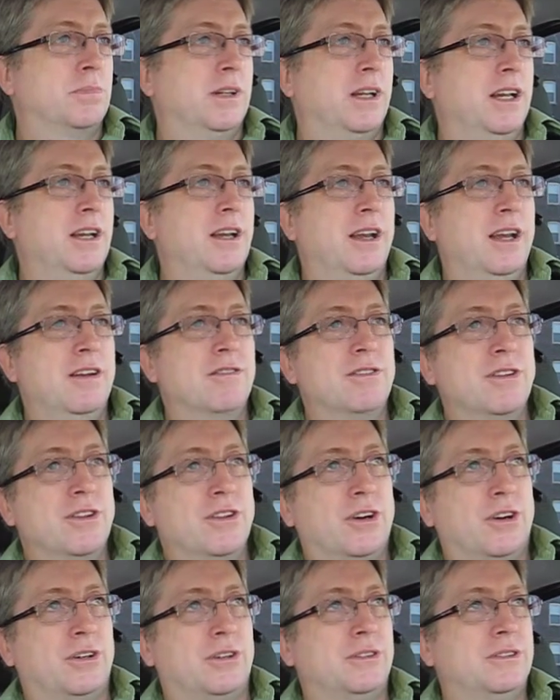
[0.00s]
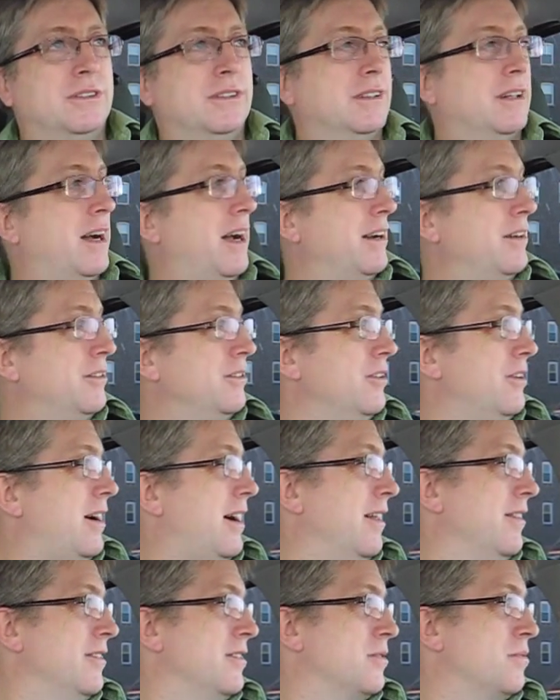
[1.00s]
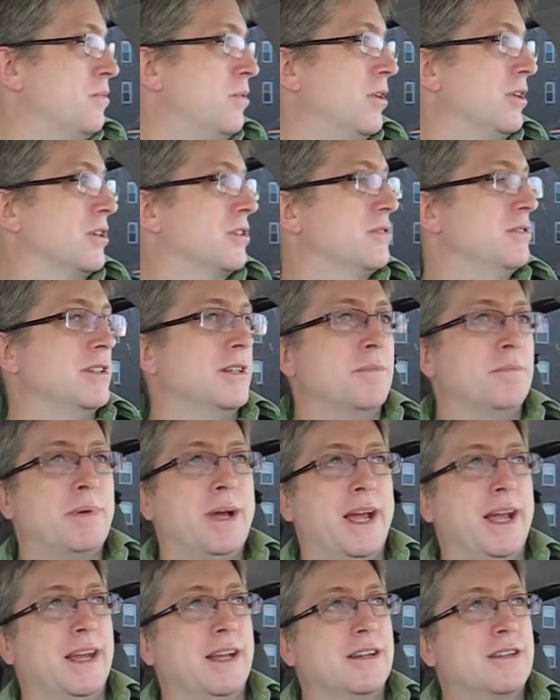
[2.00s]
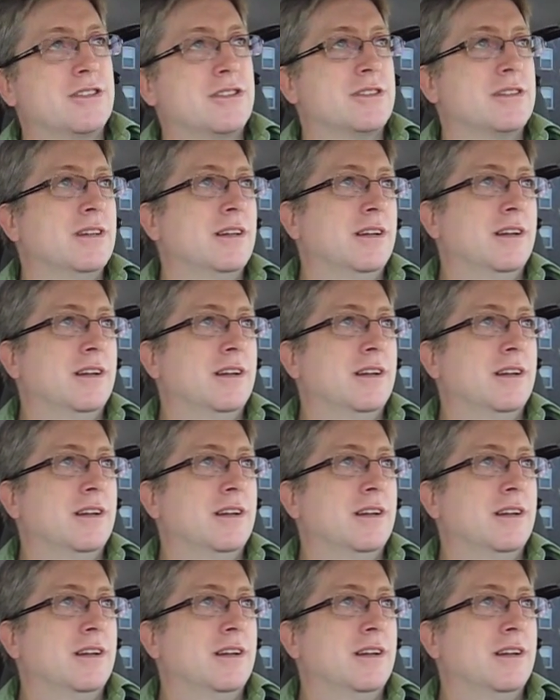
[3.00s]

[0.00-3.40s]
even though I don't know how this works with the banks,